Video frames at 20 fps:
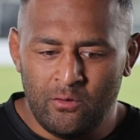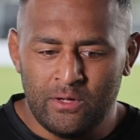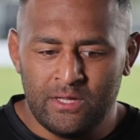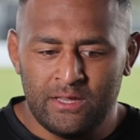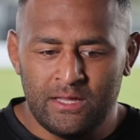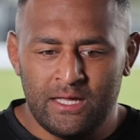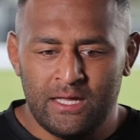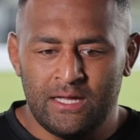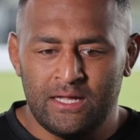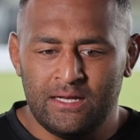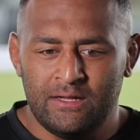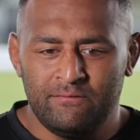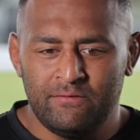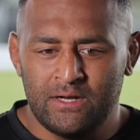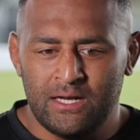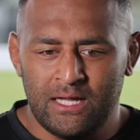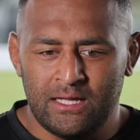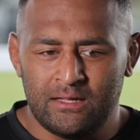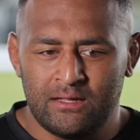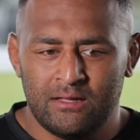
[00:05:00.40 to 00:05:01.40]
Owen there, and
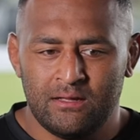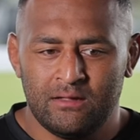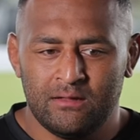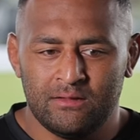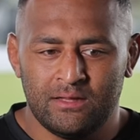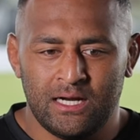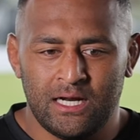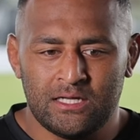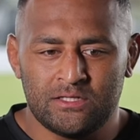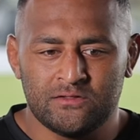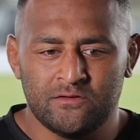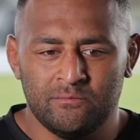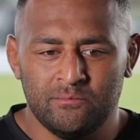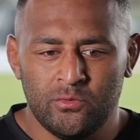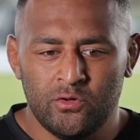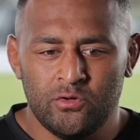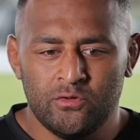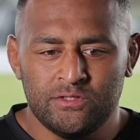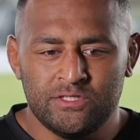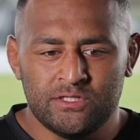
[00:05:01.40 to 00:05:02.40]
even like the likes of
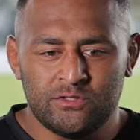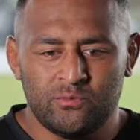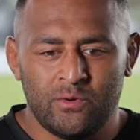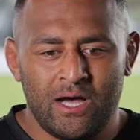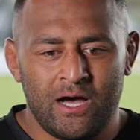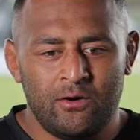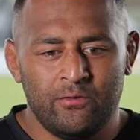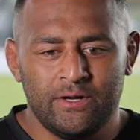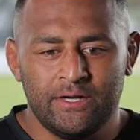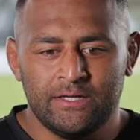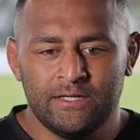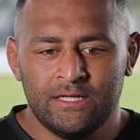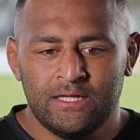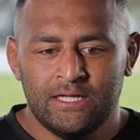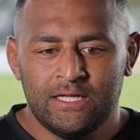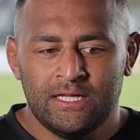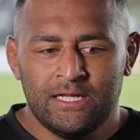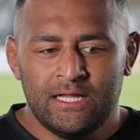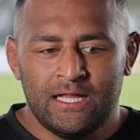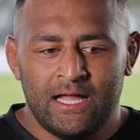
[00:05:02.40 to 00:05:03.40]
Moods as well. And
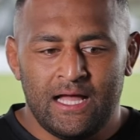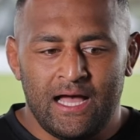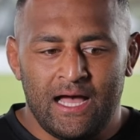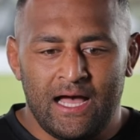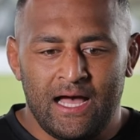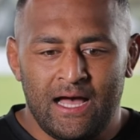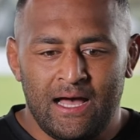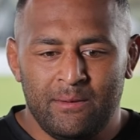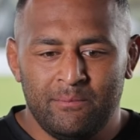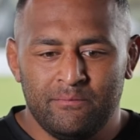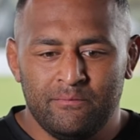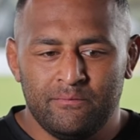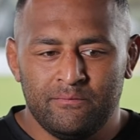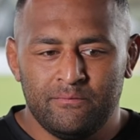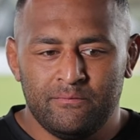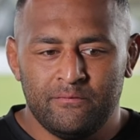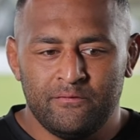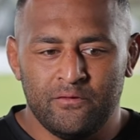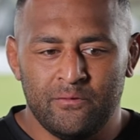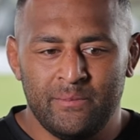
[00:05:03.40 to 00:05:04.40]
um,
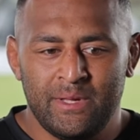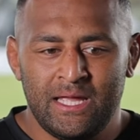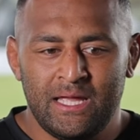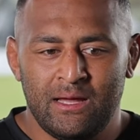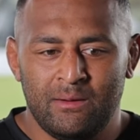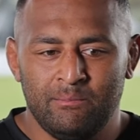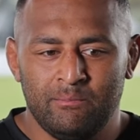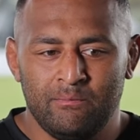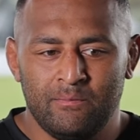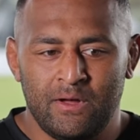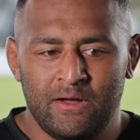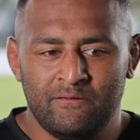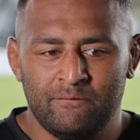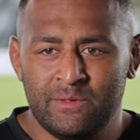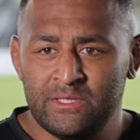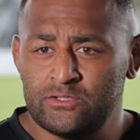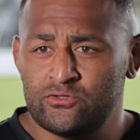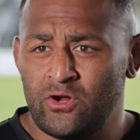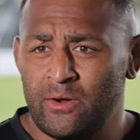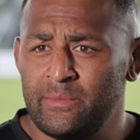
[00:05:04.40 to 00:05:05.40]
for me, i have
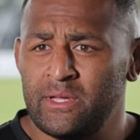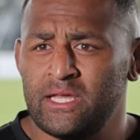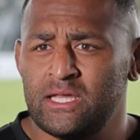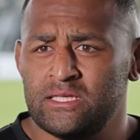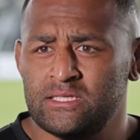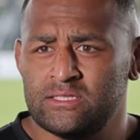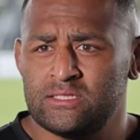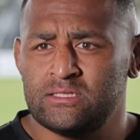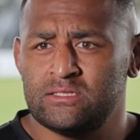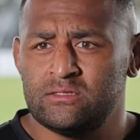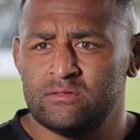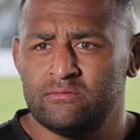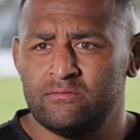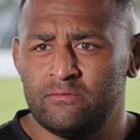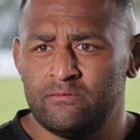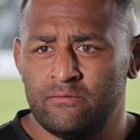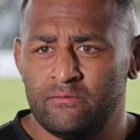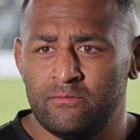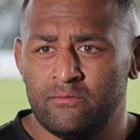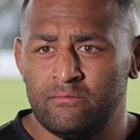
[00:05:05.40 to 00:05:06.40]
been scrumming against
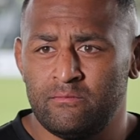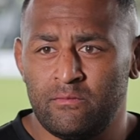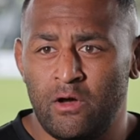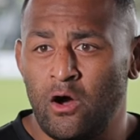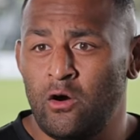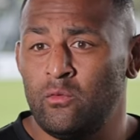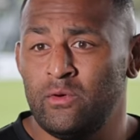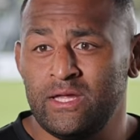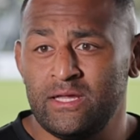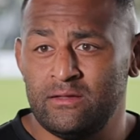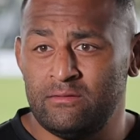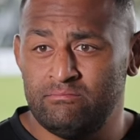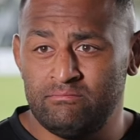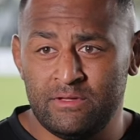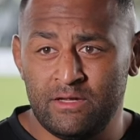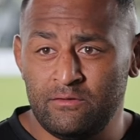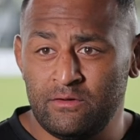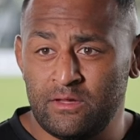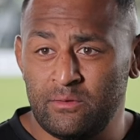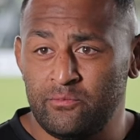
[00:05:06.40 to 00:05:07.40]
Owen
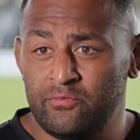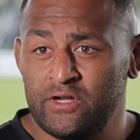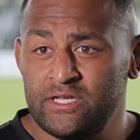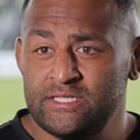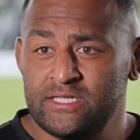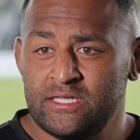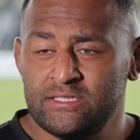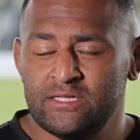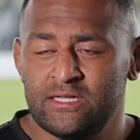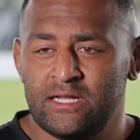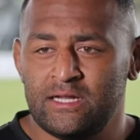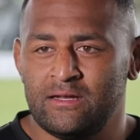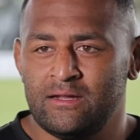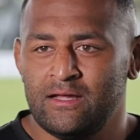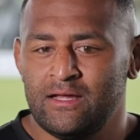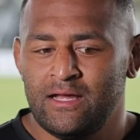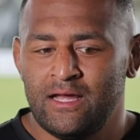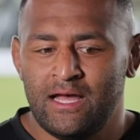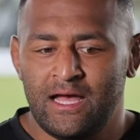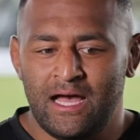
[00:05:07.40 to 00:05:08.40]
during the preseason, and
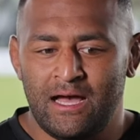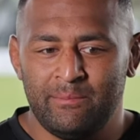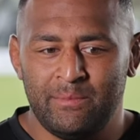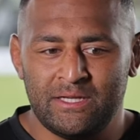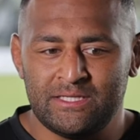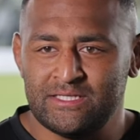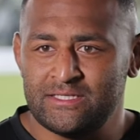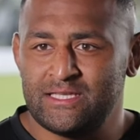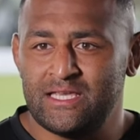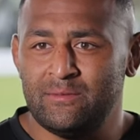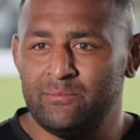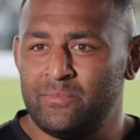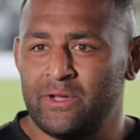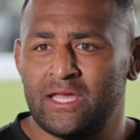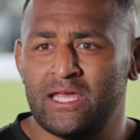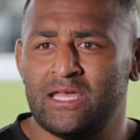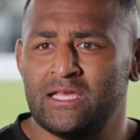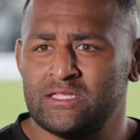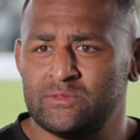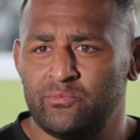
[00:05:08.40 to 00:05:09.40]
um, I just keep
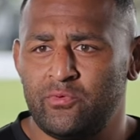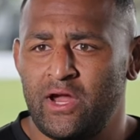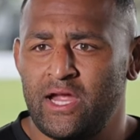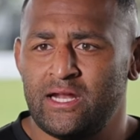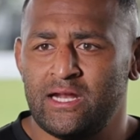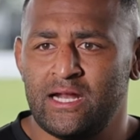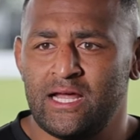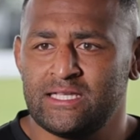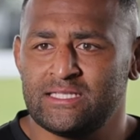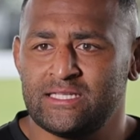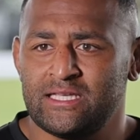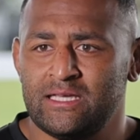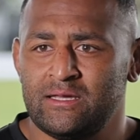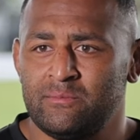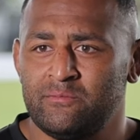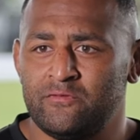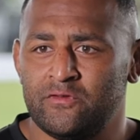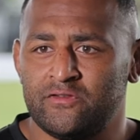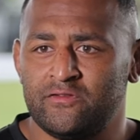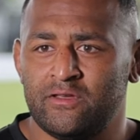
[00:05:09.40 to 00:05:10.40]
picking his brain and asking
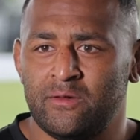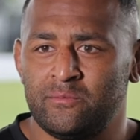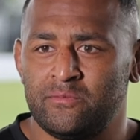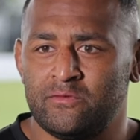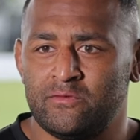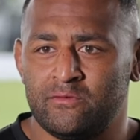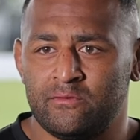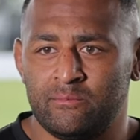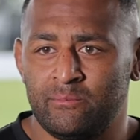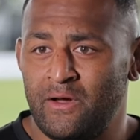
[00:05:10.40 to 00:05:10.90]
him for tips.